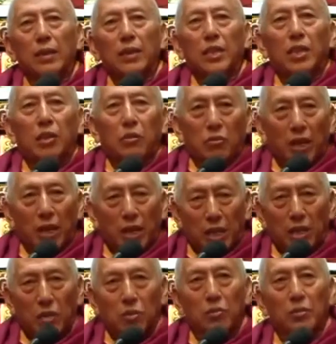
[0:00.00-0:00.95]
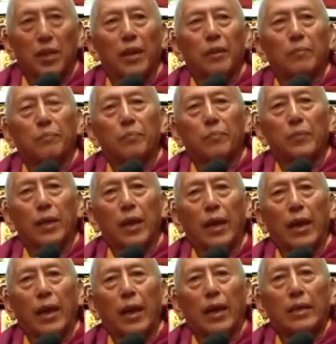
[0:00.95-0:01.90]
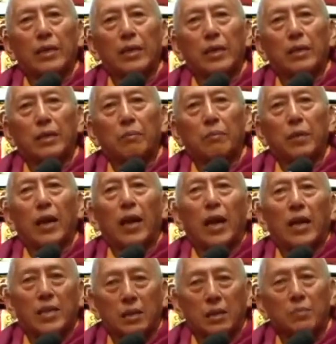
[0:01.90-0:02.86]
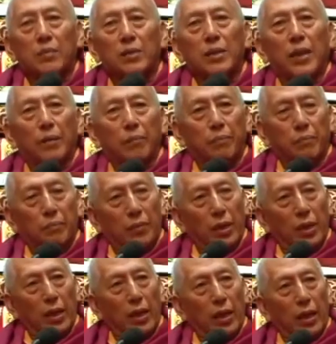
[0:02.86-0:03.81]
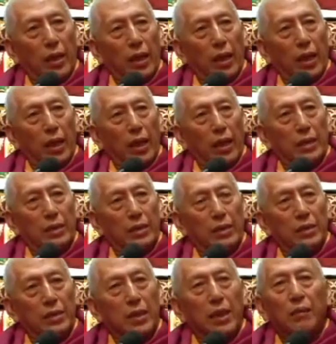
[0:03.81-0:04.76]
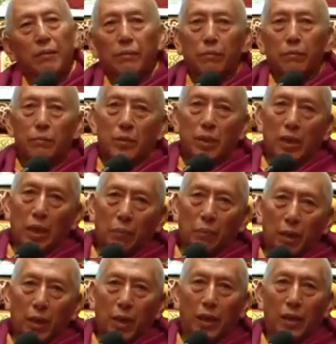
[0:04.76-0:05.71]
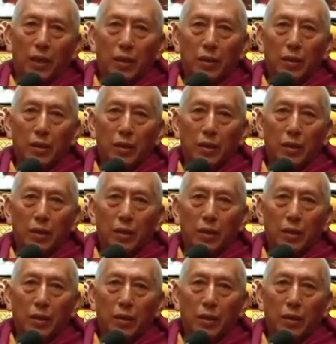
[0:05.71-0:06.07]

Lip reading: inquire into them, and may adopt them, and thereby